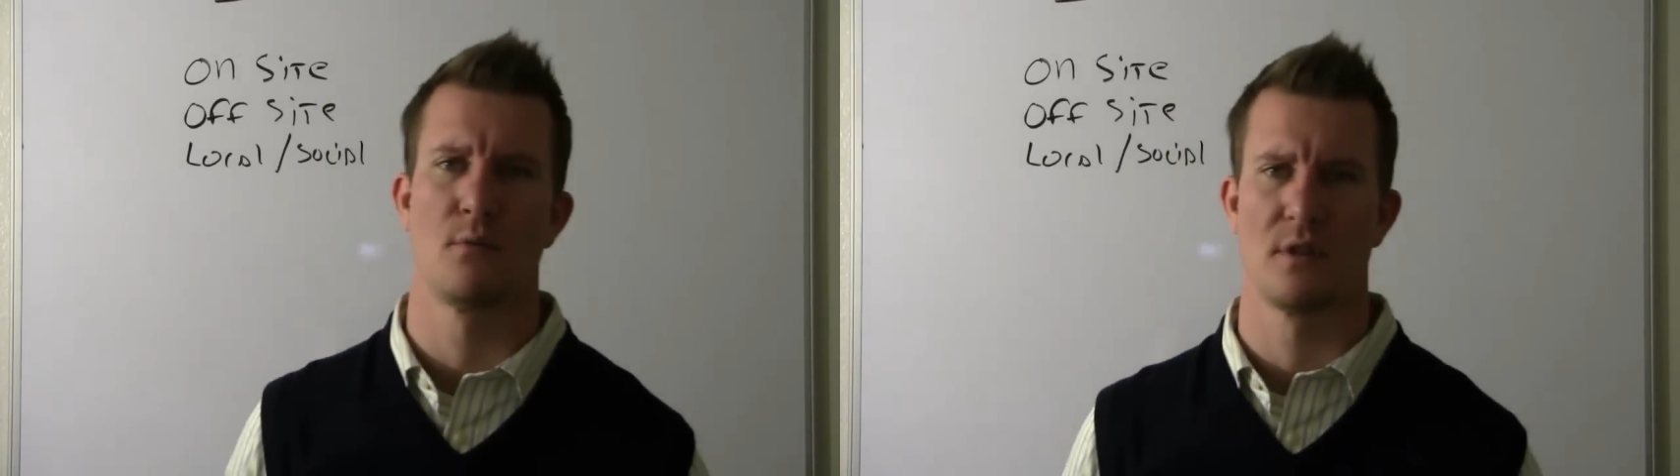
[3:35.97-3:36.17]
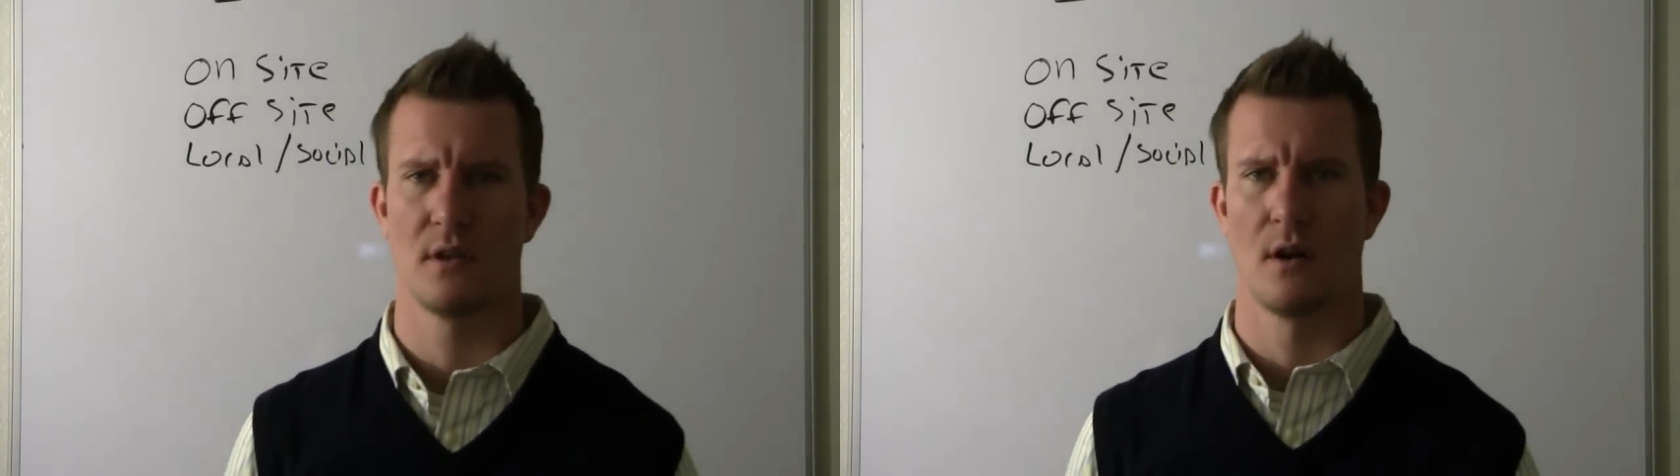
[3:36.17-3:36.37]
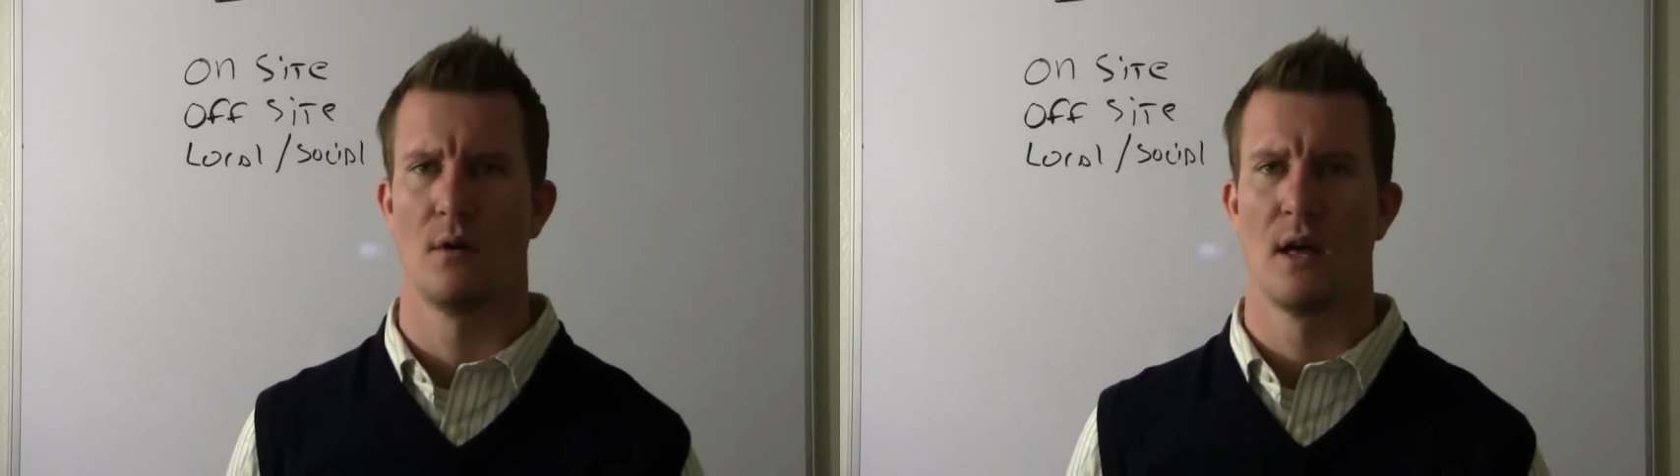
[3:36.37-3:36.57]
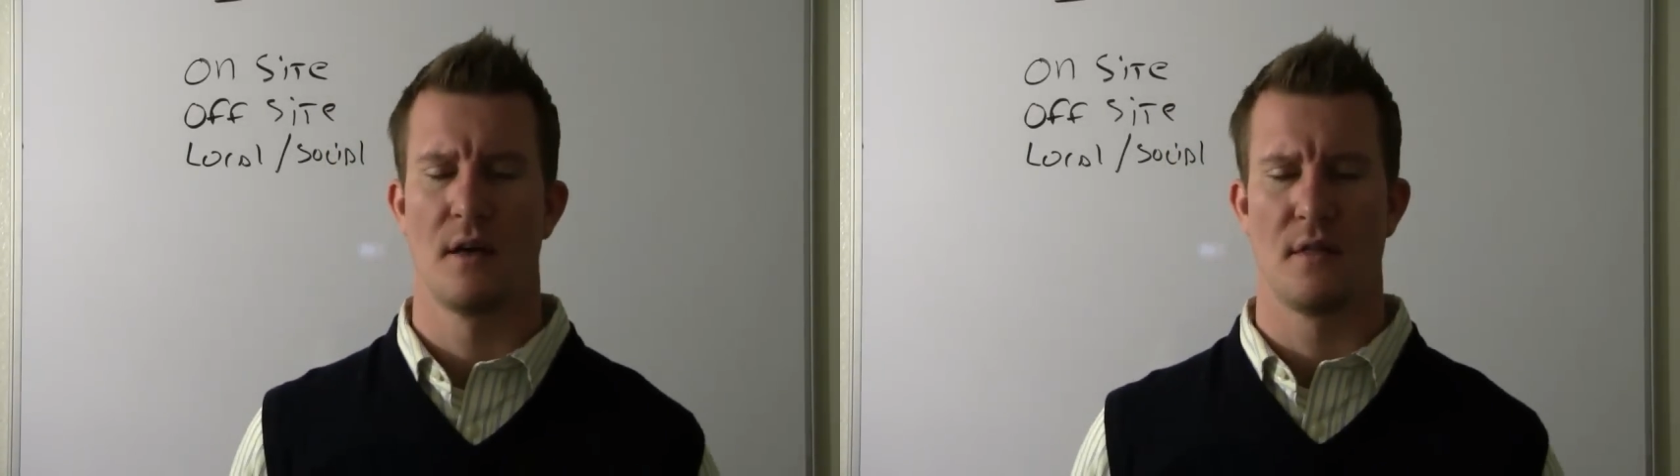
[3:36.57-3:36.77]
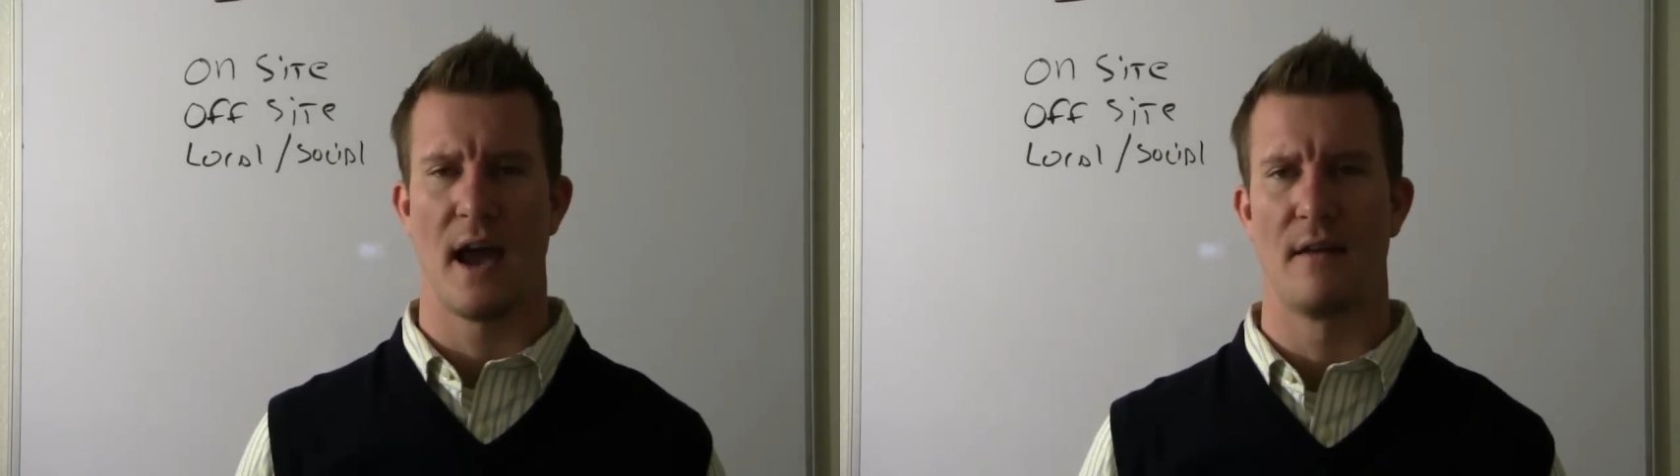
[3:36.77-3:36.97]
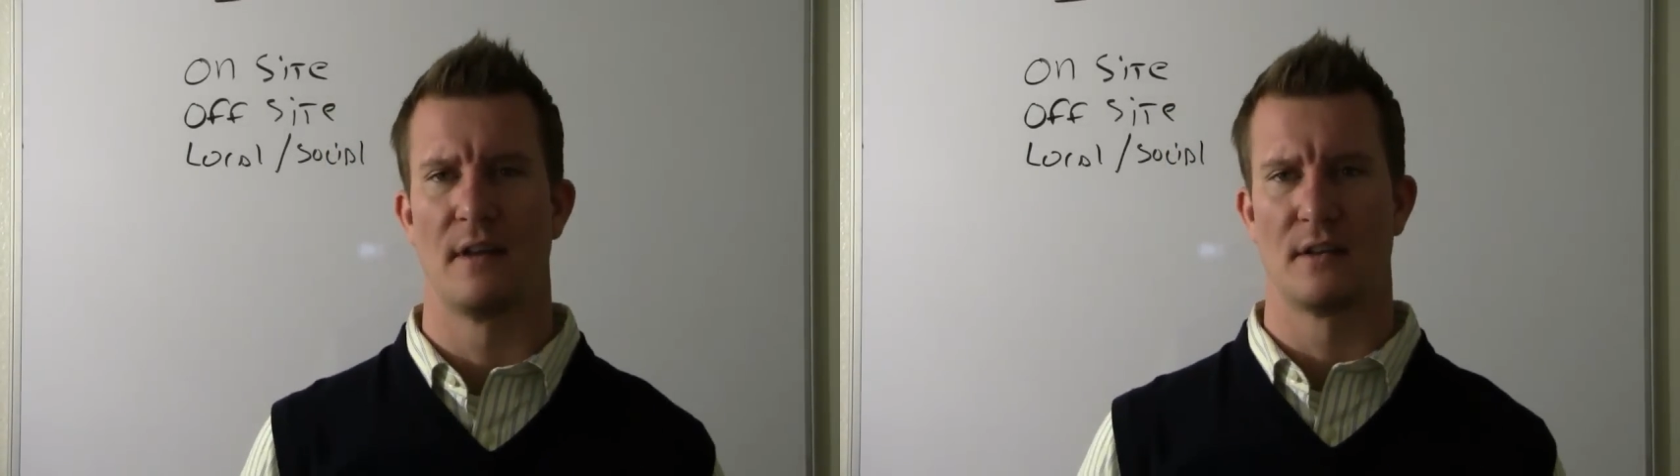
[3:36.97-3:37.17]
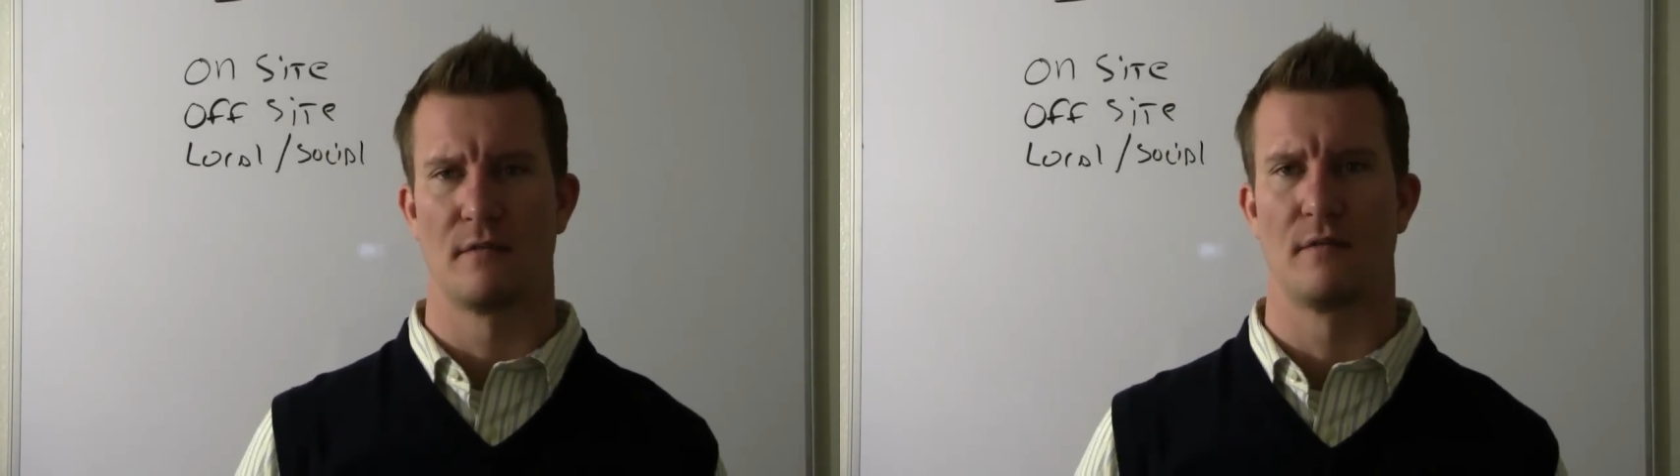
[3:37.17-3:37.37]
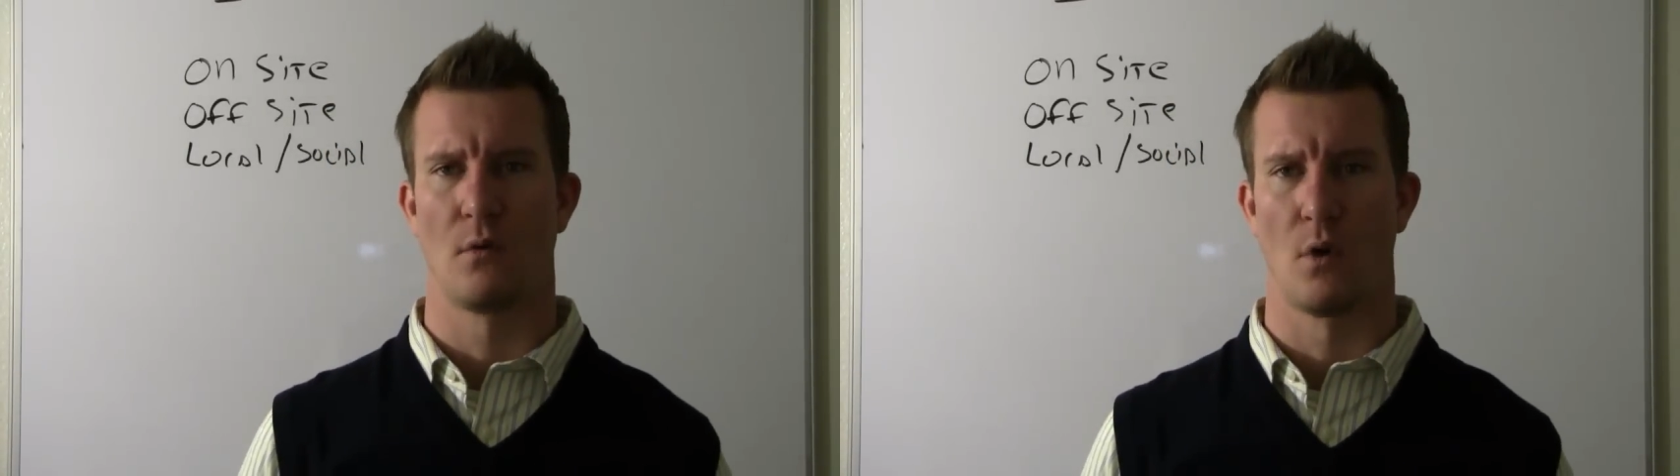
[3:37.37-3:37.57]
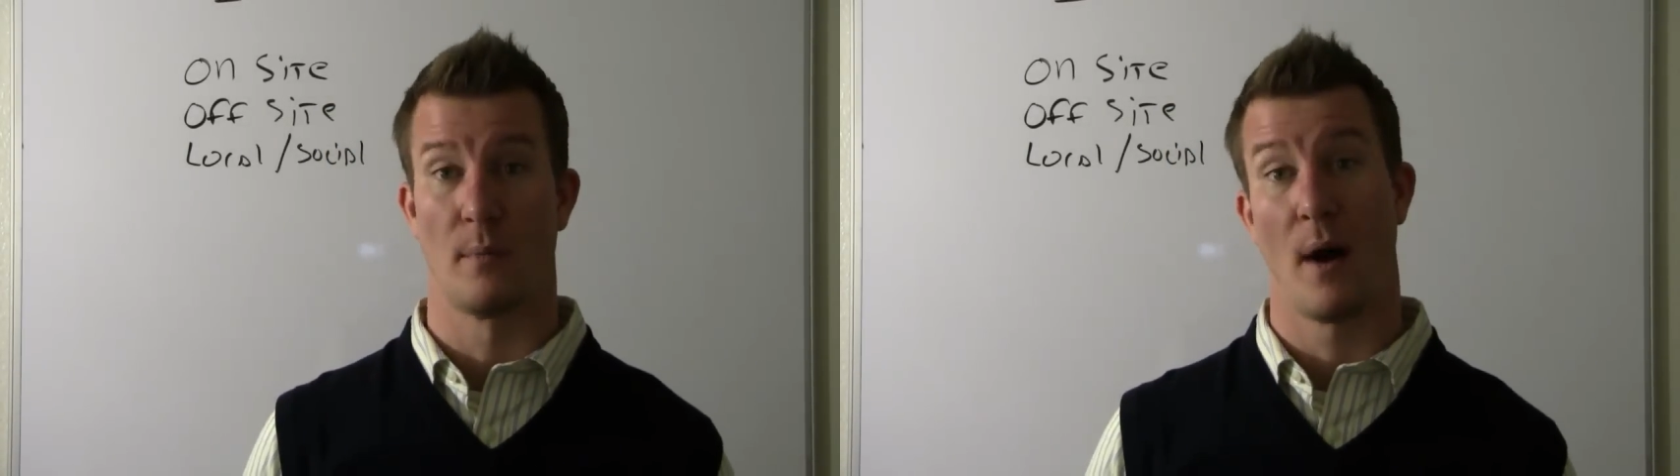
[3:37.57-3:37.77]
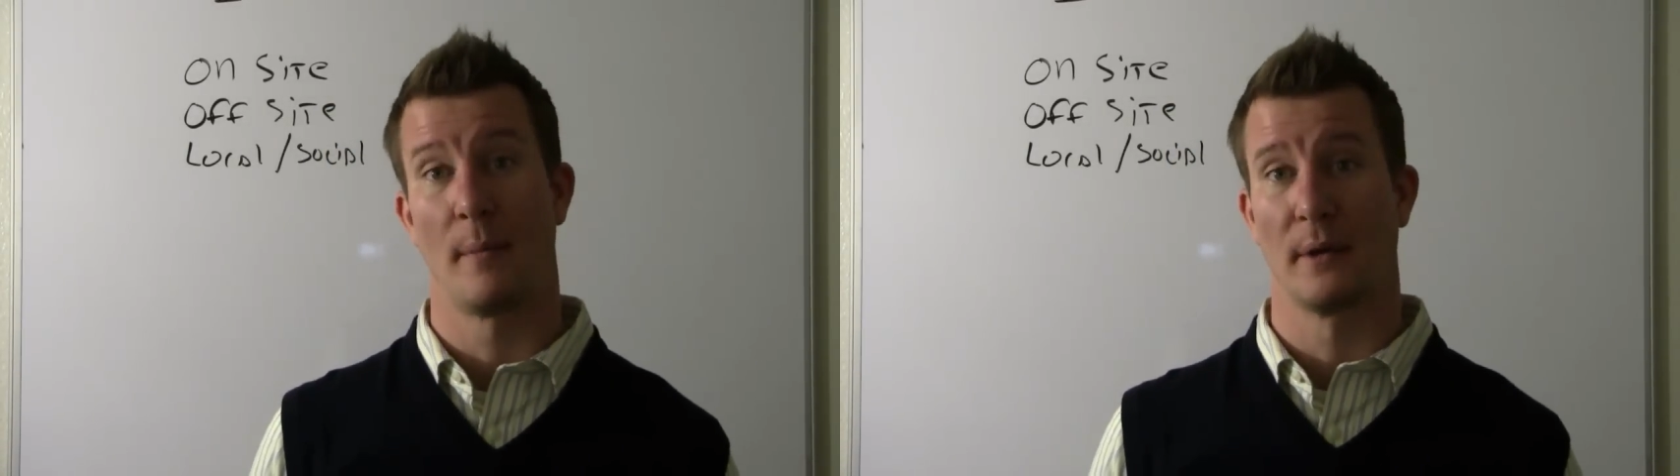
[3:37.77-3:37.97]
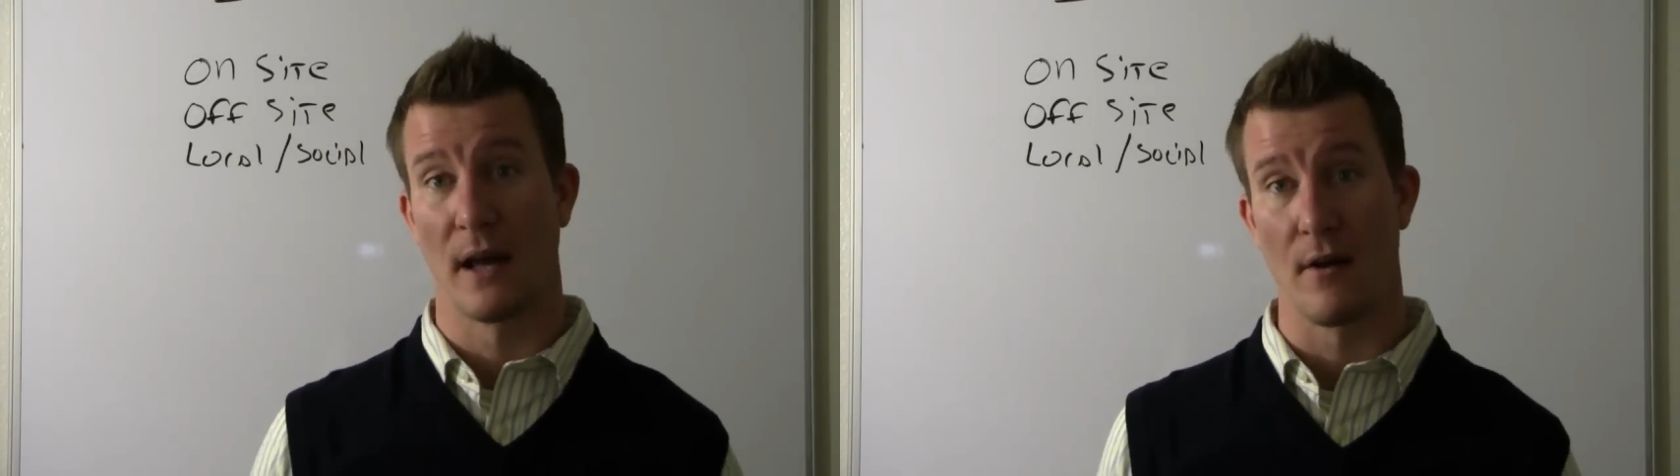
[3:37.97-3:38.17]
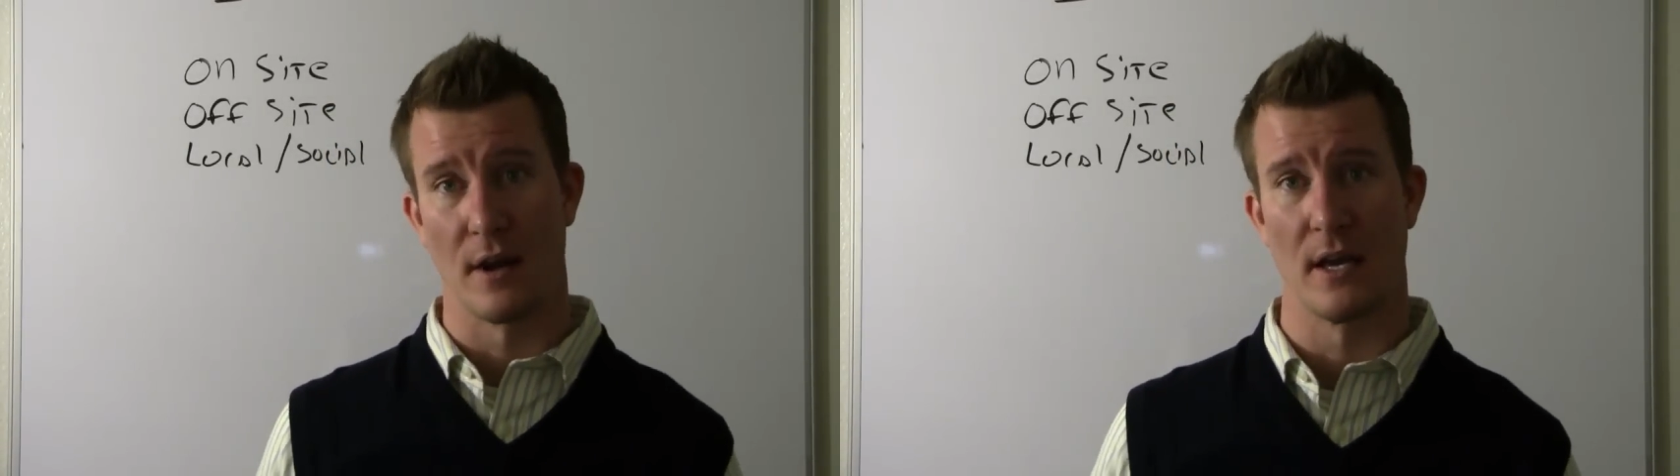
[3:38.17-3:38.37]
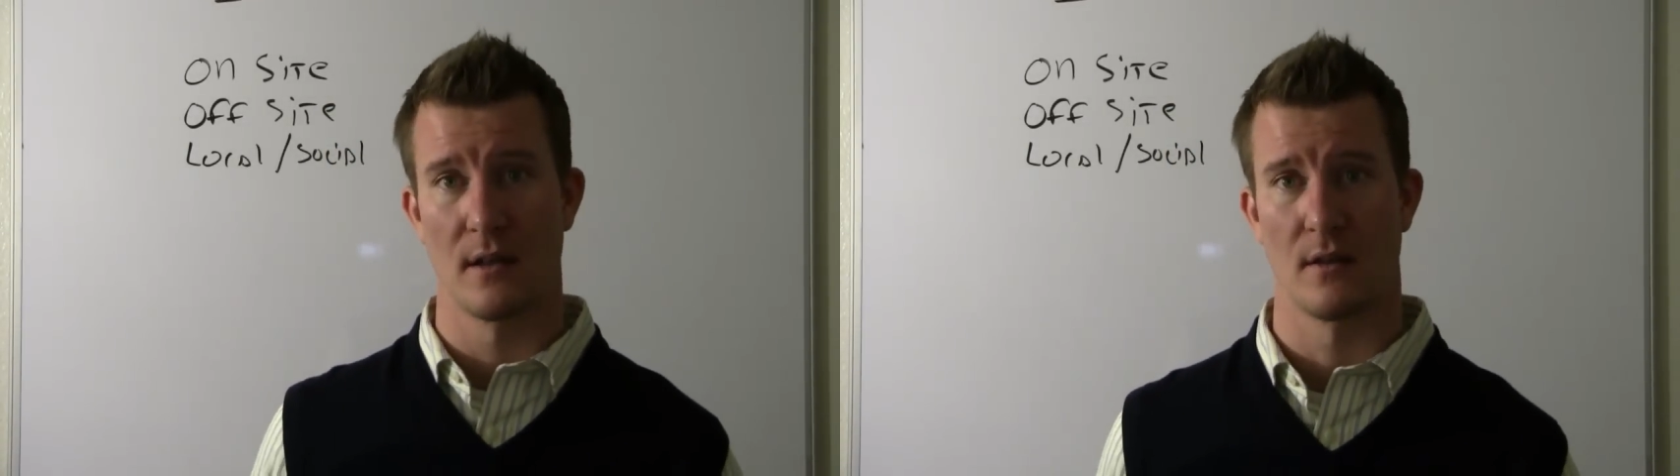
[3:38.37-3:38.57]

with the advent of, or the popularity,